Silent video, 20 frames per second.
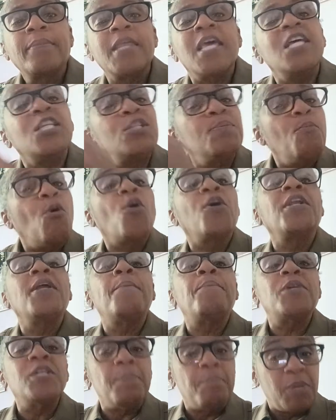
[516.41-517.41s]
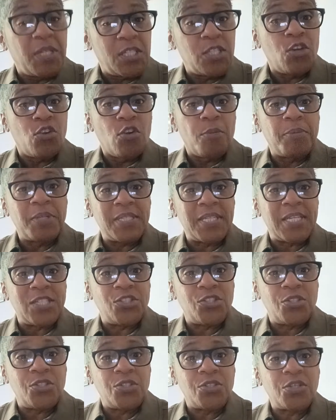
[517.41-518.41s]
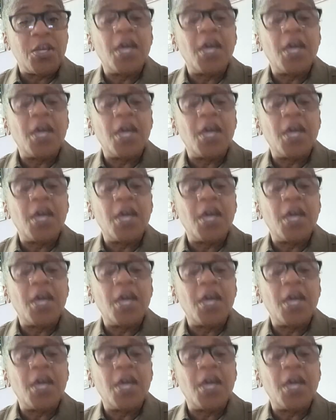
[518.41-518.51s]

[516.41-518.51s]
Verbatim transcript: it's more than material possessions